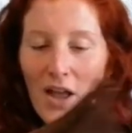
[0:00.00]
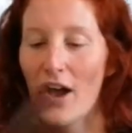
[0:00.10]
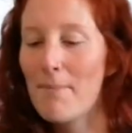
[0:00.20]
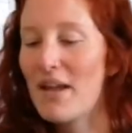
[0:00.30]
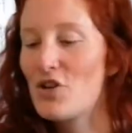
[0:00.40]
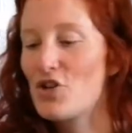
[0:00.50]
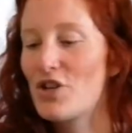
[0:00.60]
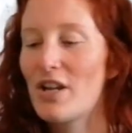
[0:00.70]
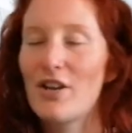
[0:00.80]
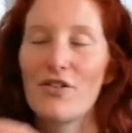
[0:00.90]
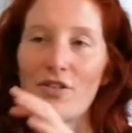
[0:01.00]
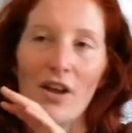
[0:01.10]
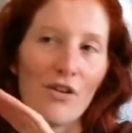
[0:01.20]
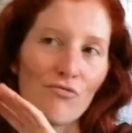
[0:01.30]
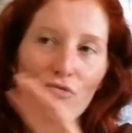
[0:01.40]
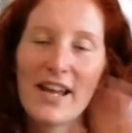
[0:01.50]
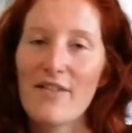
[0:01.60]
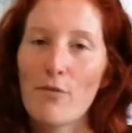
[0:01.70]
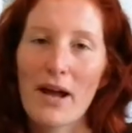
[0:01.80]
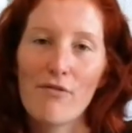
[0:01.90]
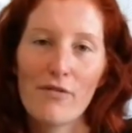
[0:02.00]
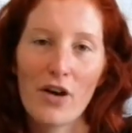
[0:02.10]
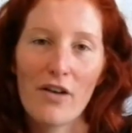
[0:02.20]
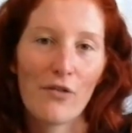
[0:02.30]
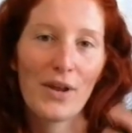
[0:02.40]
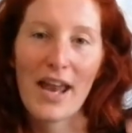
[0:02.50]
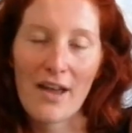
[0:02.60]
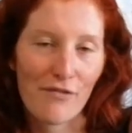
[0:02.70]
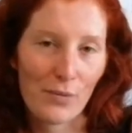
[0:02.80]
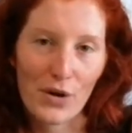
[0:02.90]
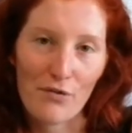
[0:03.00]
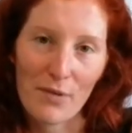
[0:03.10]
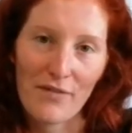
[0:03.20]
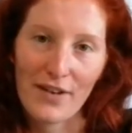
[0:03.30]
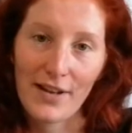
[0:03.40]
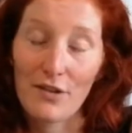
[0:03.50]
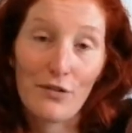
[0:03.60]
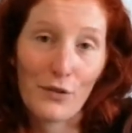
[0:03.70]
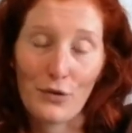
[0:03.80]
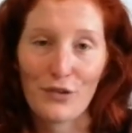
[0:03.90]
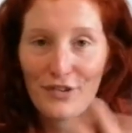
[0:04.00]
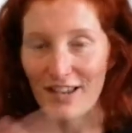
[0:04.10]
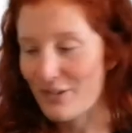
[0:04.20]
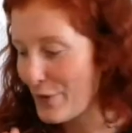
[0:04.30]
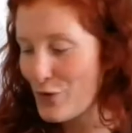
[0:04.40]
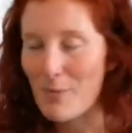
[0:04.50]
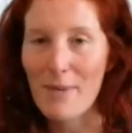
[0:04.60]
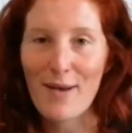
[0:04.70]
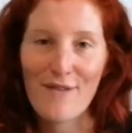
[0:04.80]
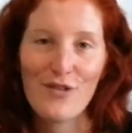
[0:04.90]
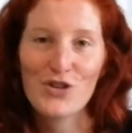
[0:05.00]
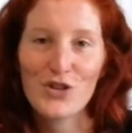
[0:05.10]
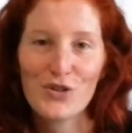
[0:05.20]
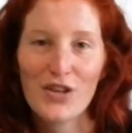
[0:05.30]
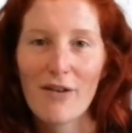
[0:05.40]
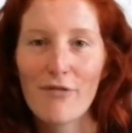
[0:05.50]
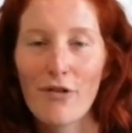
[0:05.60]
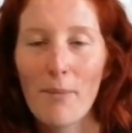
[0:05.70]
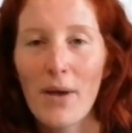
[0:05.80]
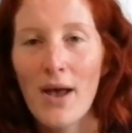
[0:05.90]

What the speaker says: I mention and rave about Revivo in every one of my videos, of course, because that's where all my barefoot shoes come from.